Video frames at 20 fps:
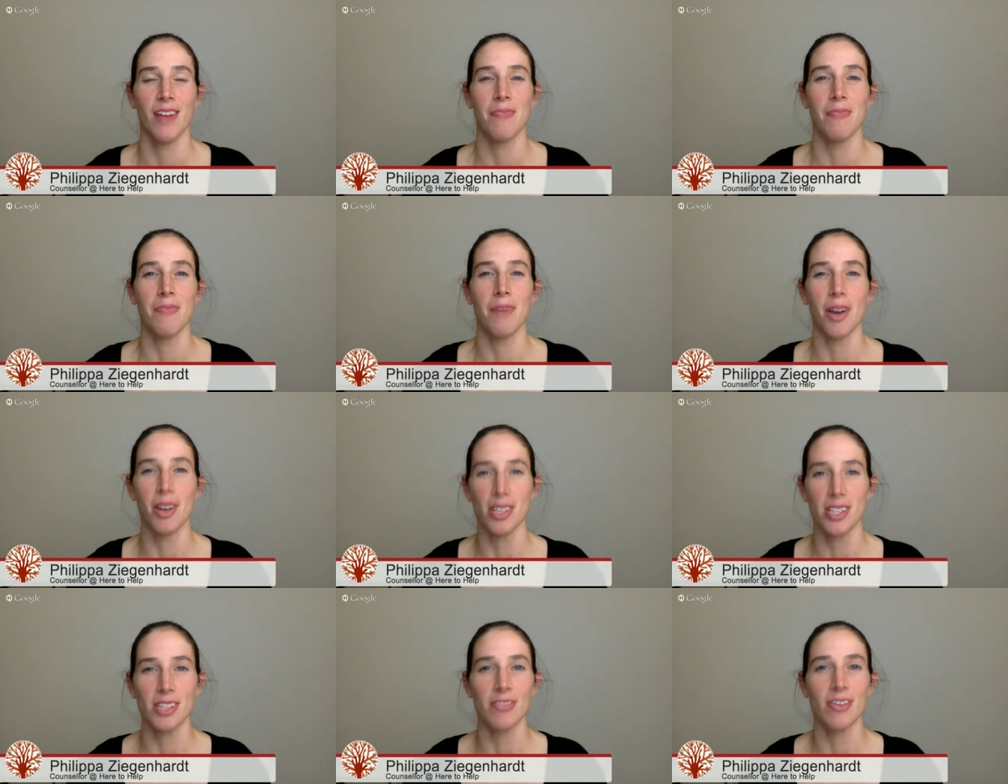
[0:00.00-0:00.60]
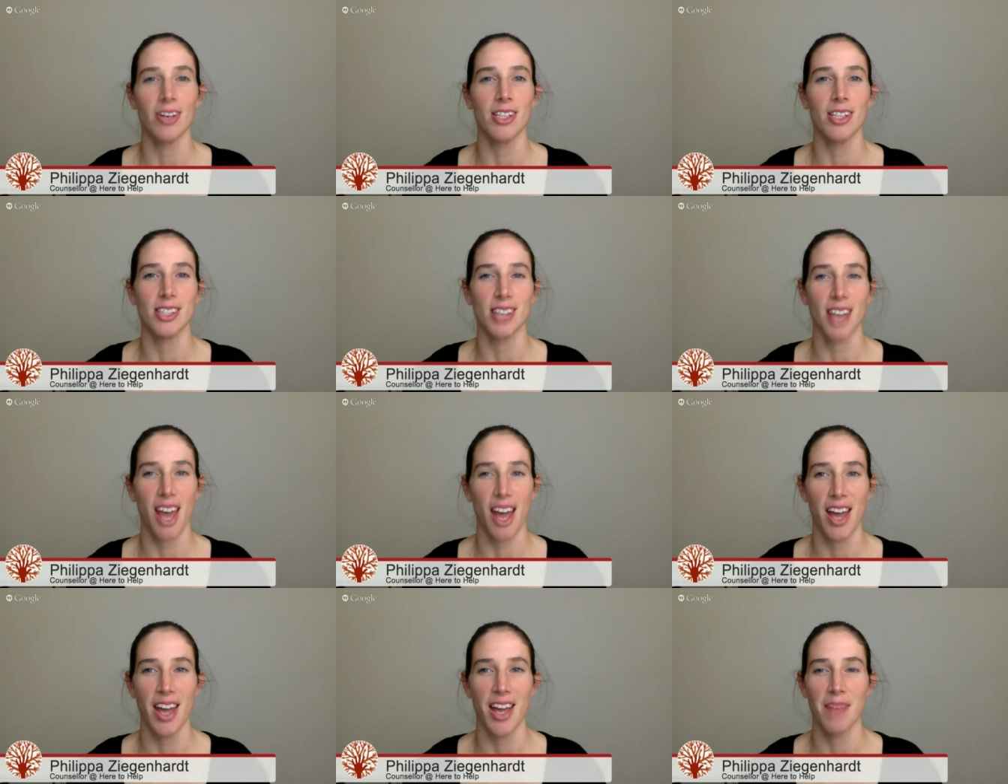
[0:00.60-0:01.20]
most of us
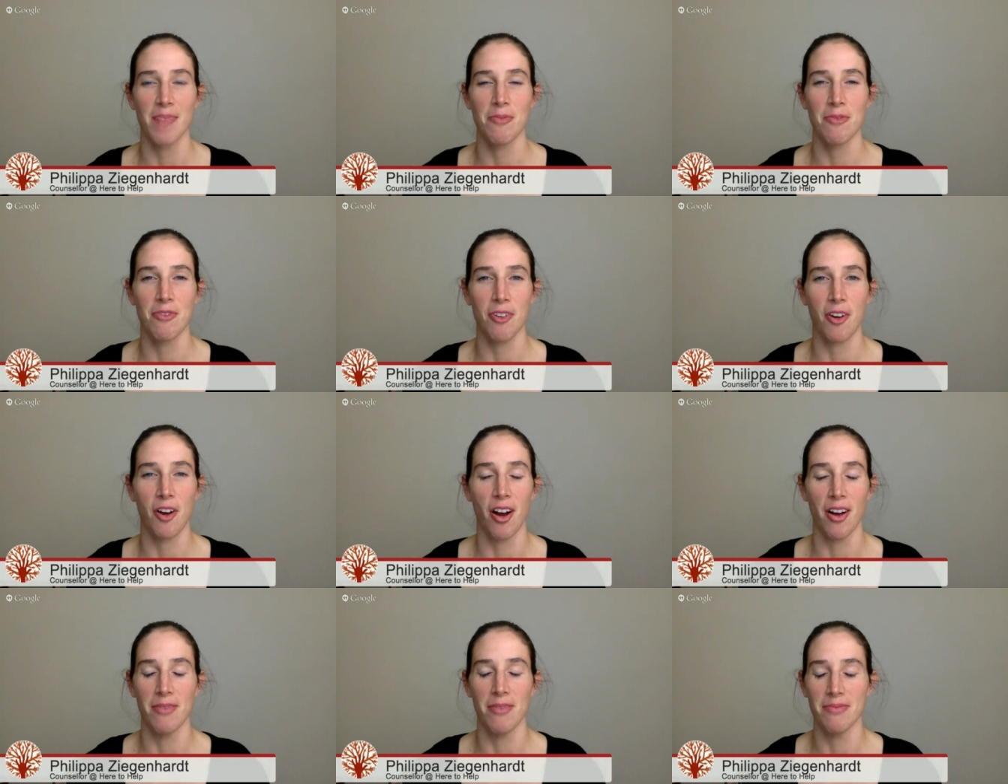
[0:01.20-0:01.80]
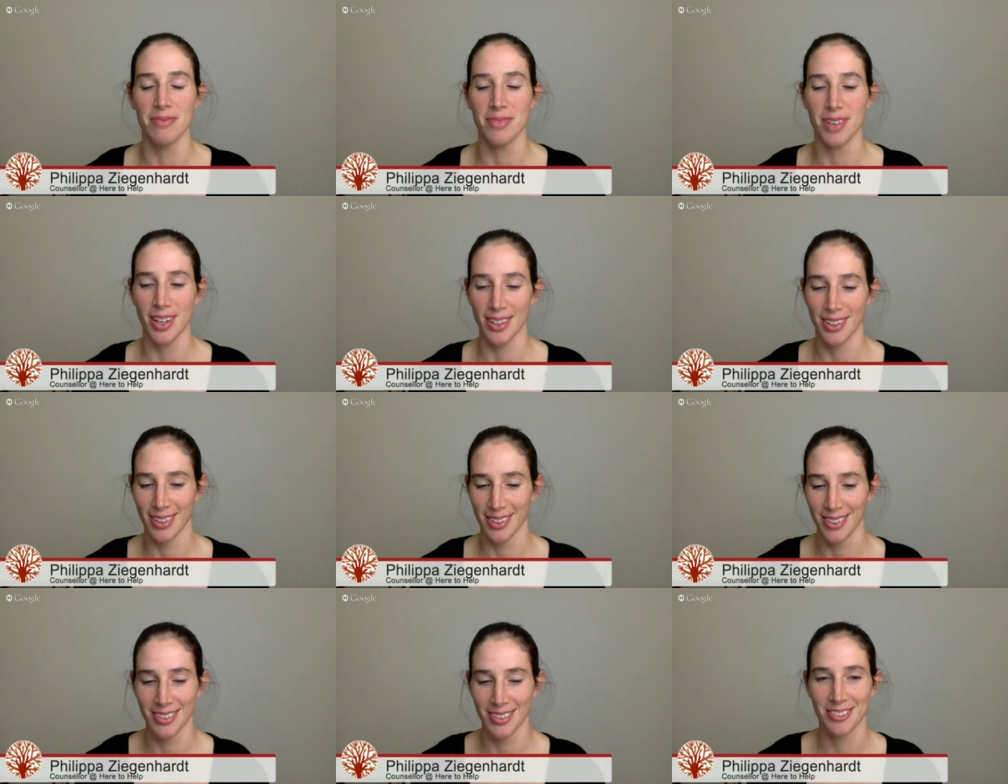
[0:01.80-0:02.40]
came from
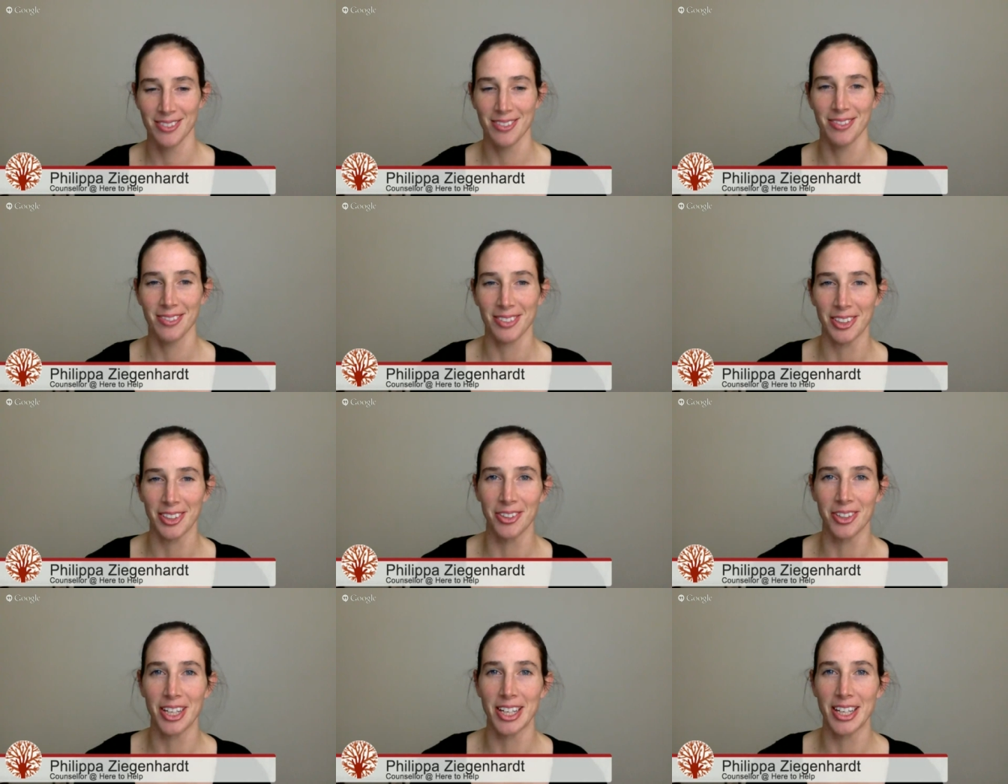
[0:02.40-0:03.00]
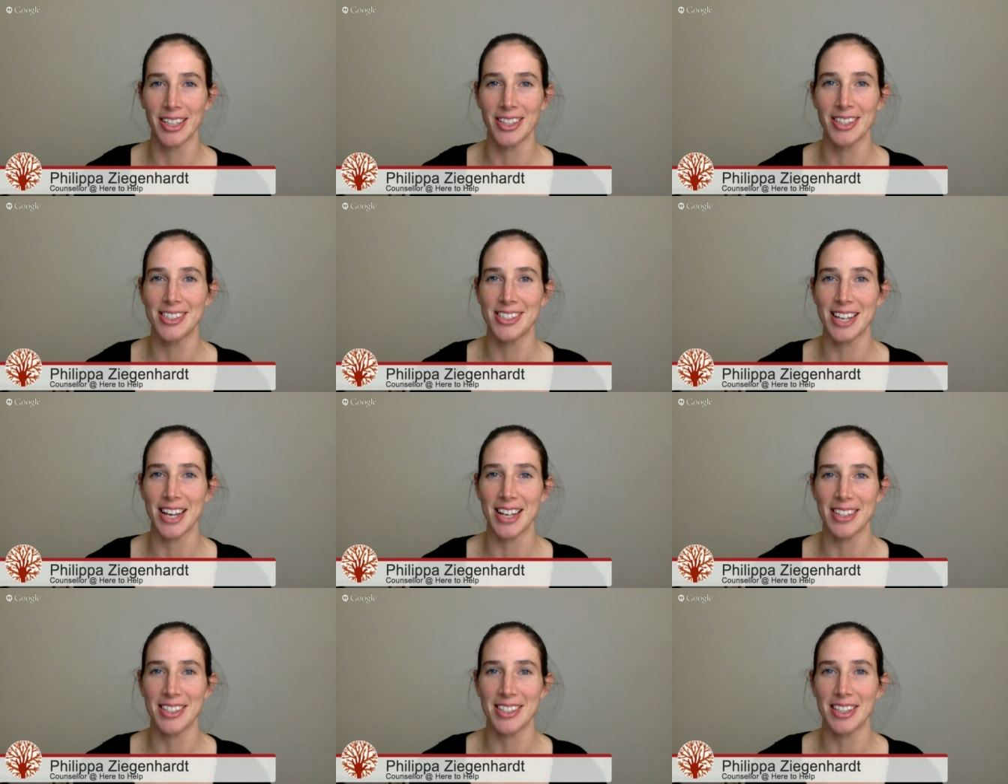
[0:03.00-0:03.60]
little kids
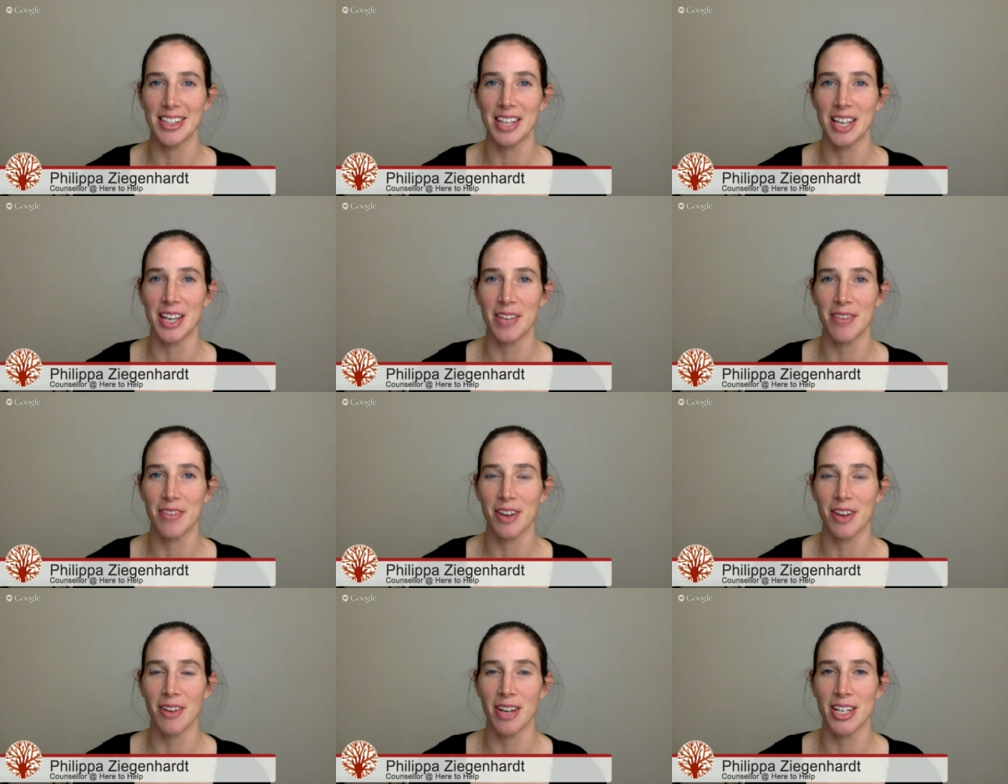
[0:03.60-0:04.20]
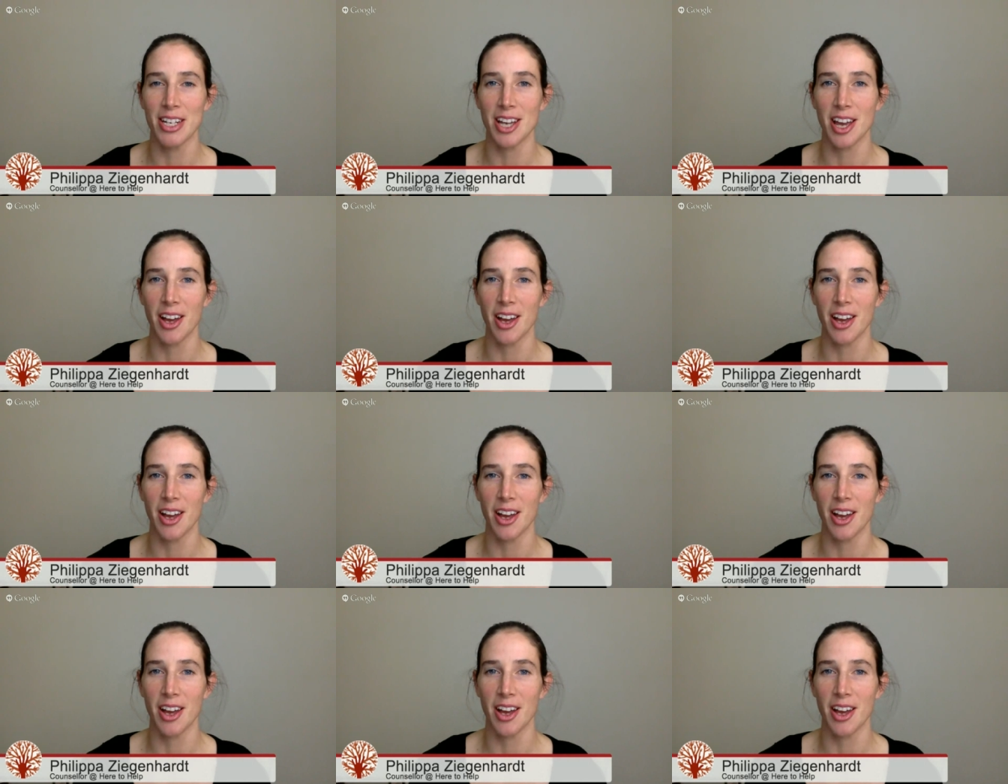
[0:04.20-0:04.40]
dancing their fairy